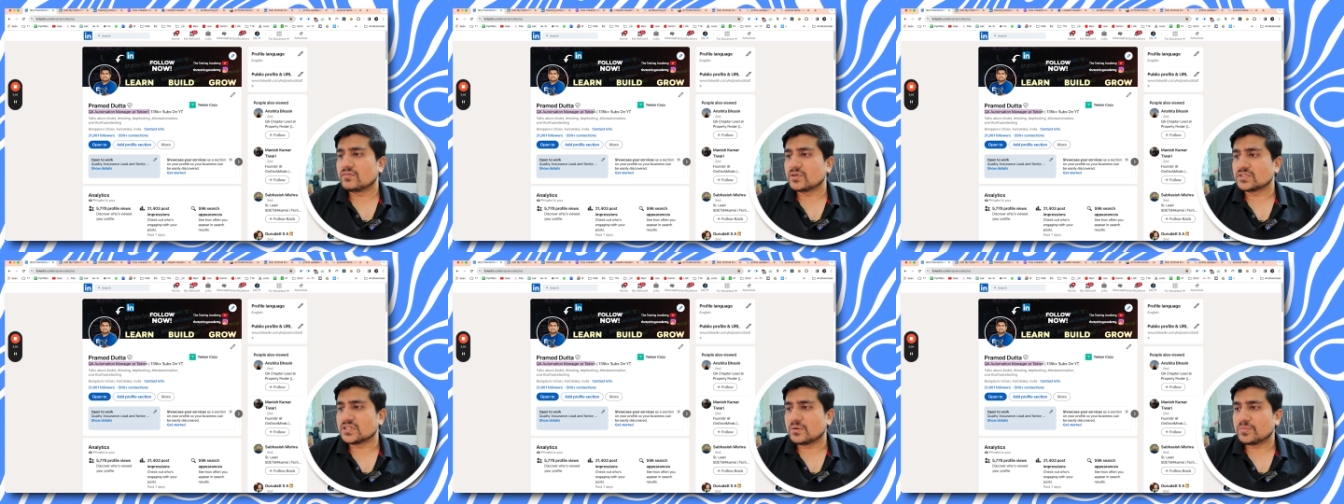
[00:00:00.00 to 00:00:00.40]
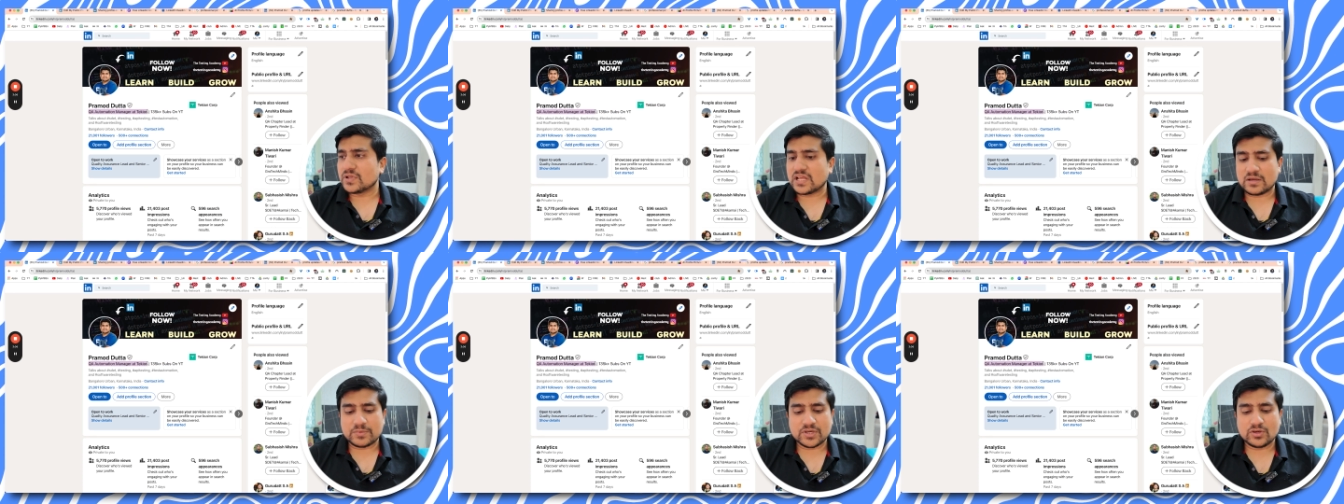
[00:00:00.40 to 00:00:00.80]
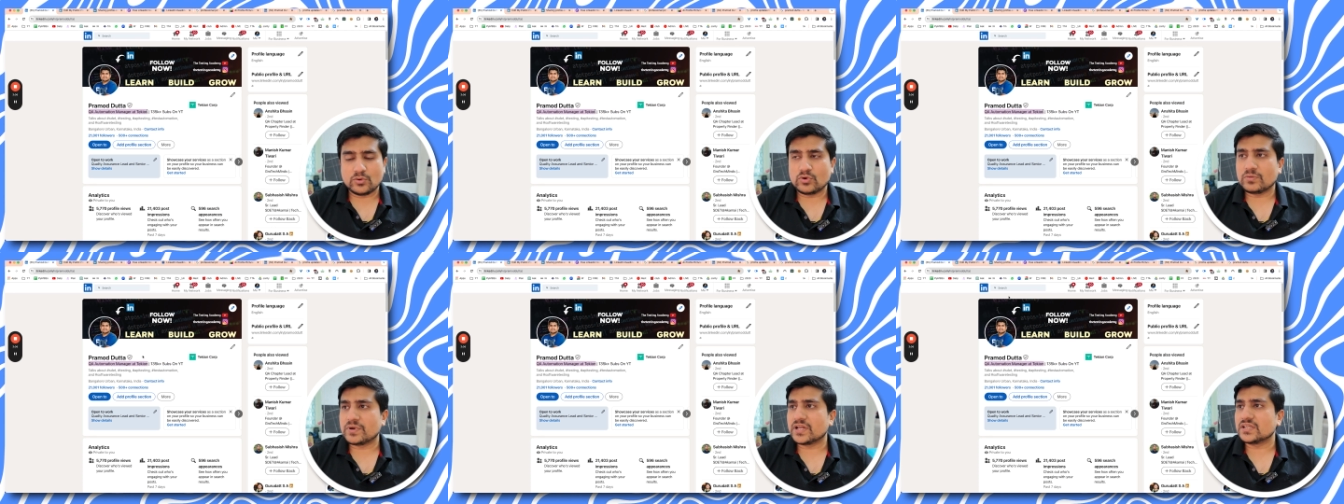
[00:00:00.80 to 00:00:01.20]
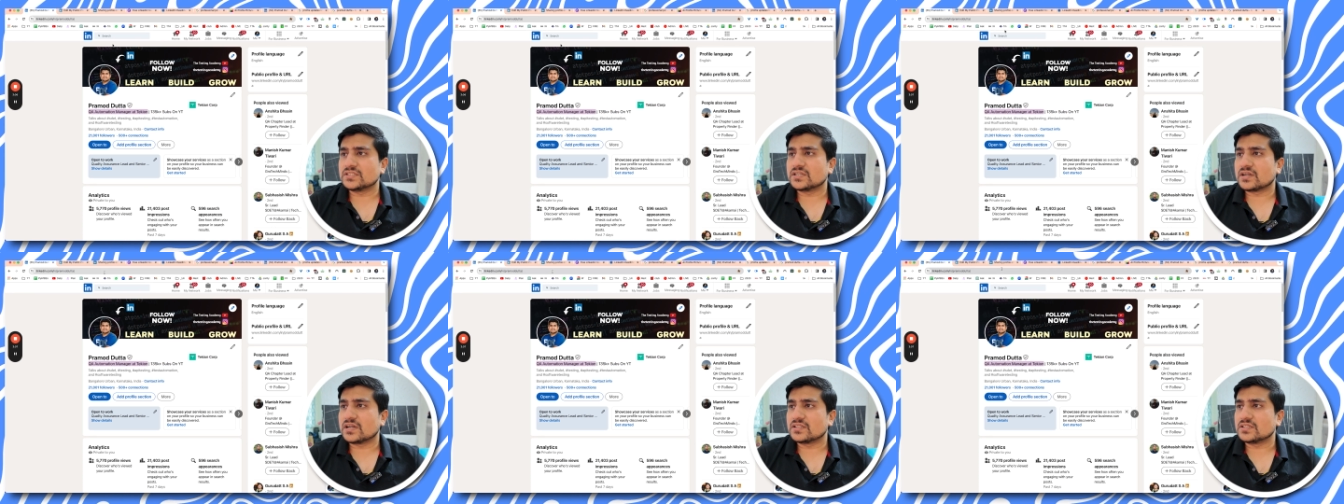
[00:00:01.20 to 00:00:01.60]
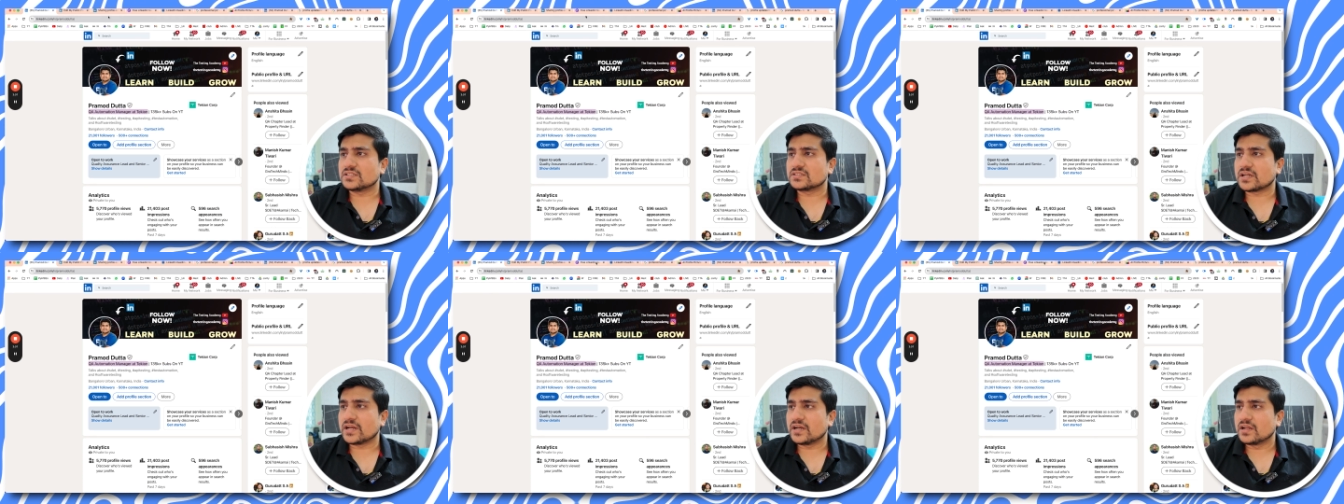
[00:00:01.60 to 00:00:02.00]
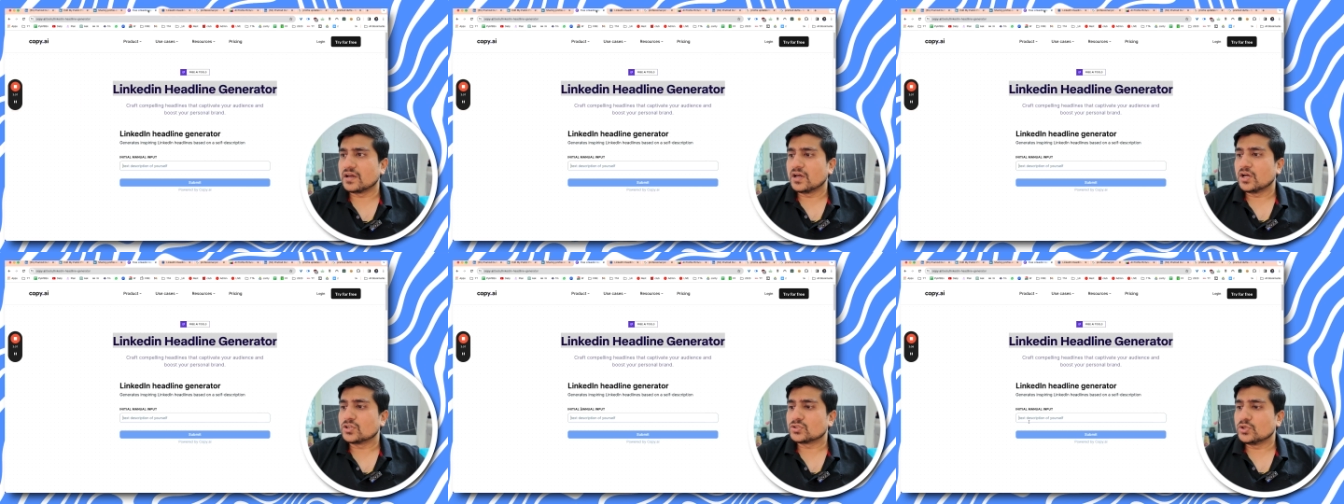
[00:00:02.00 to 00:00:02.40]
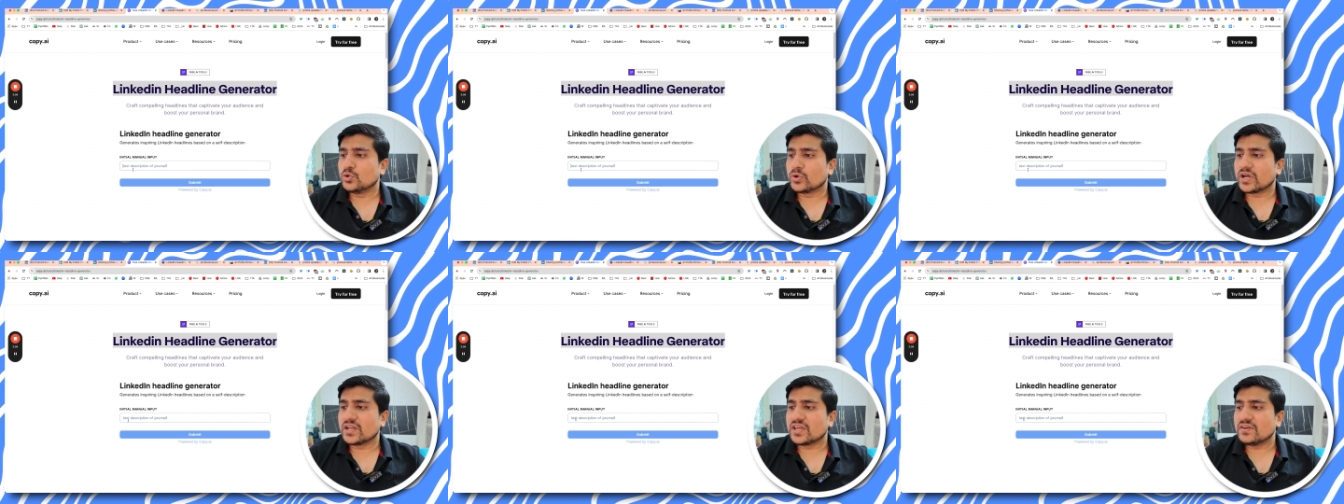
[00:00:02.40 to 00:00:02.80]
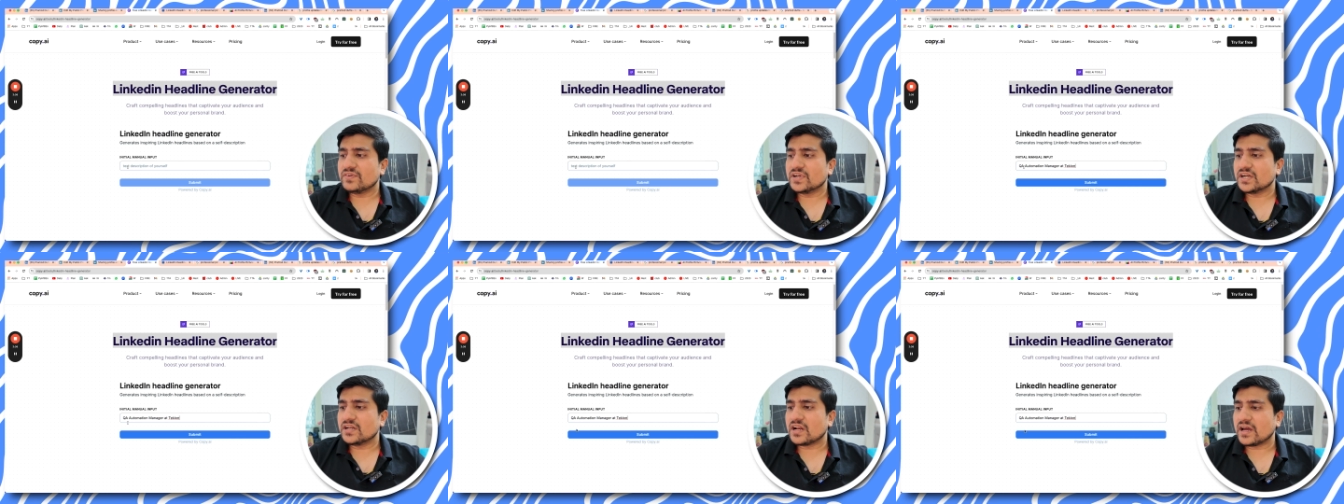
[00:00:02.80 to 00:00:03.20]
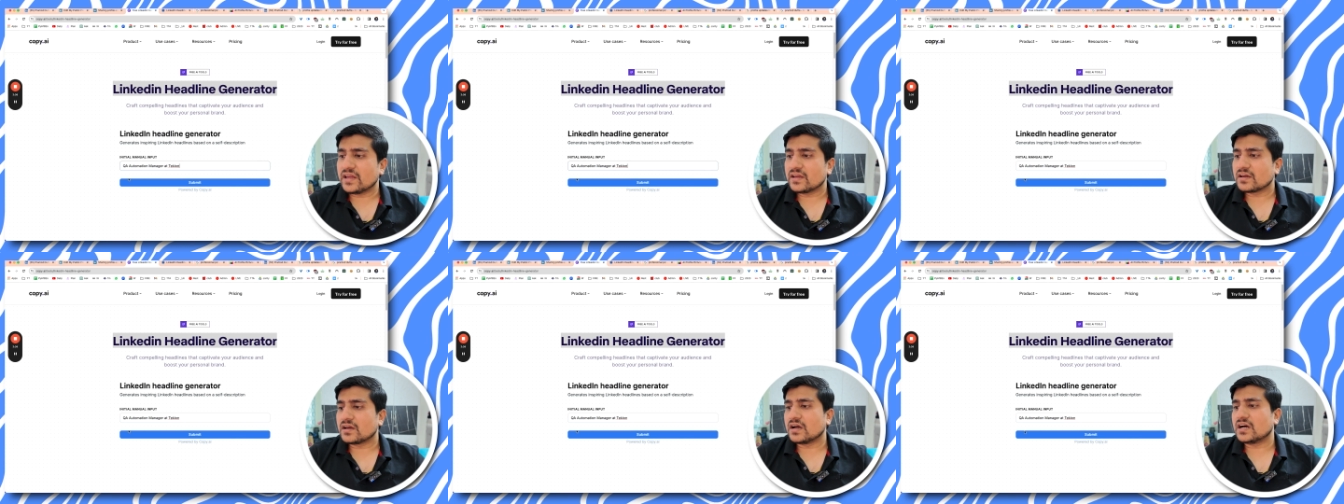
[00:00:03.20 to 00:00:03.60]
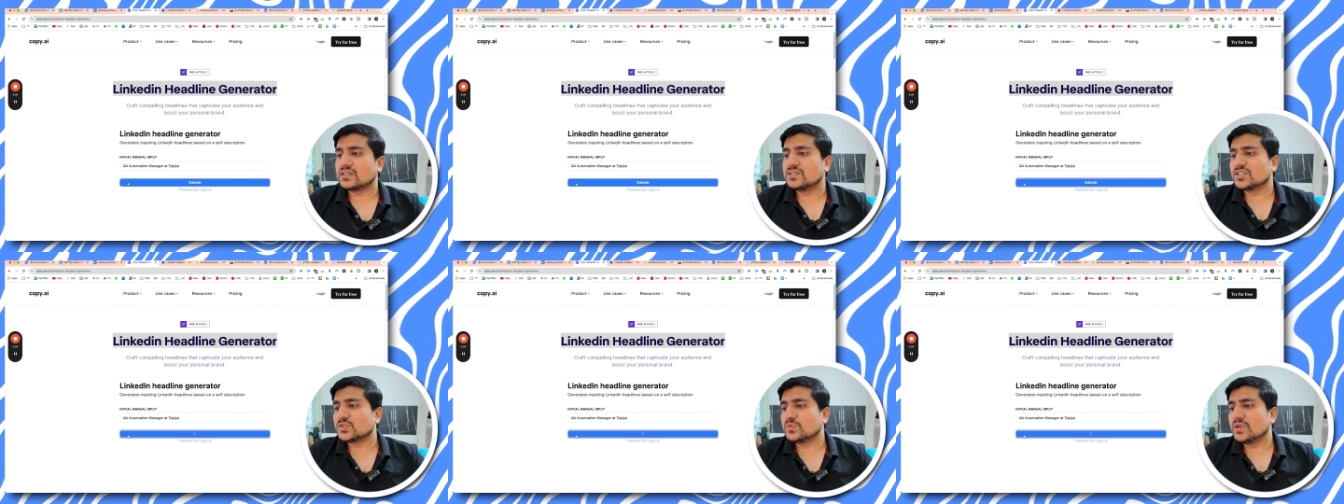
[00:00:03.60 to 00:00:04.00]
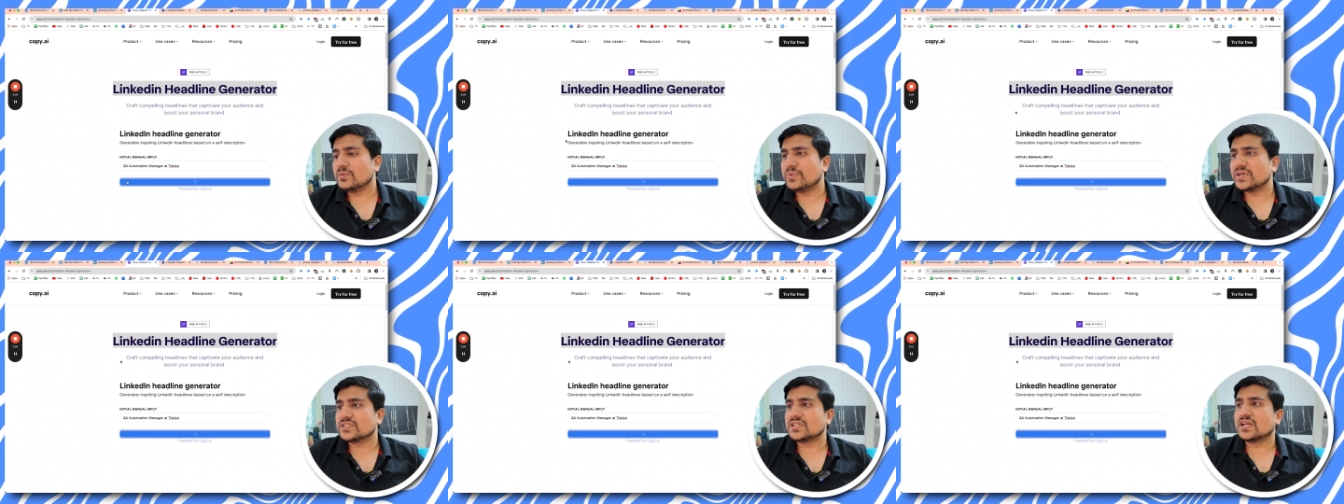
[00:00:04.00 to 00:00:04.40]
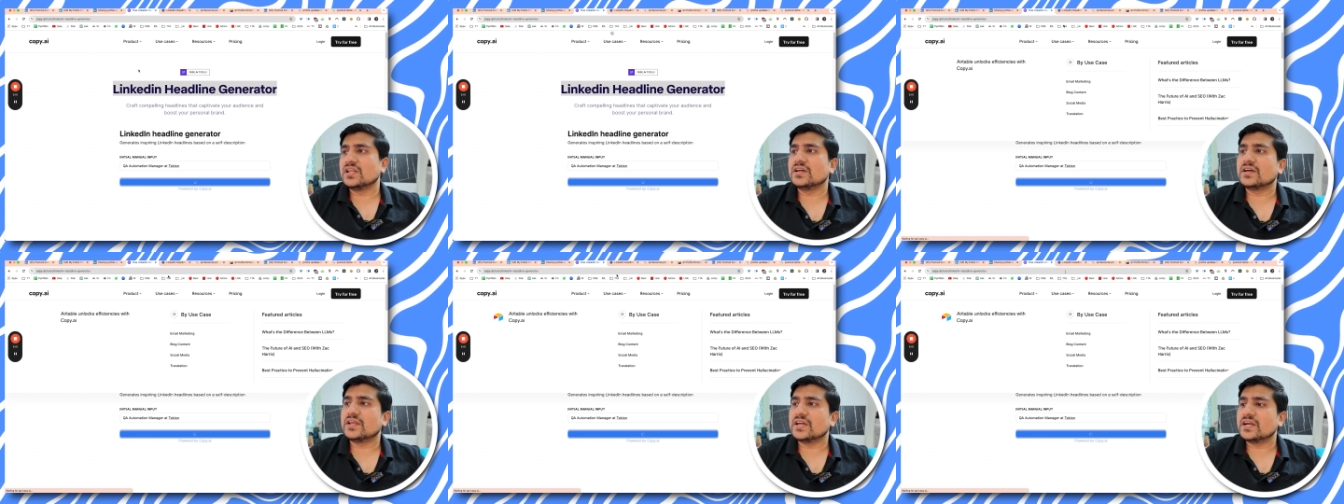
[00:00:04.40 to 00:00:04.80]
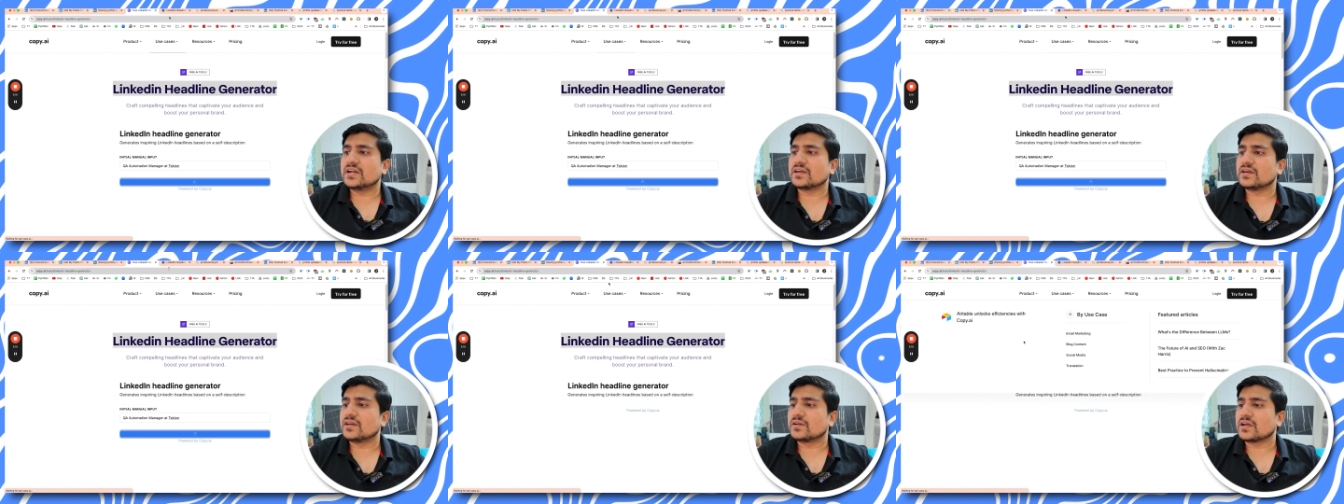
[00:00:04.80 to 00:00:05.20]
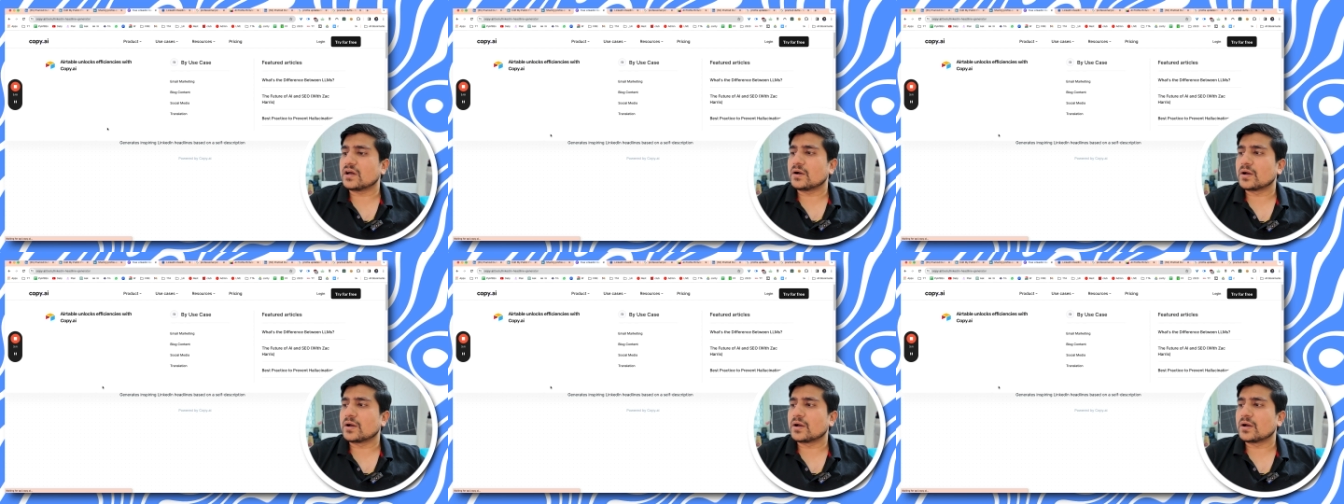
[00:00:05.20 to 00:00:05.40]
For example, I'm a Q A manager at this, right? So you can give it a try and this will basically create a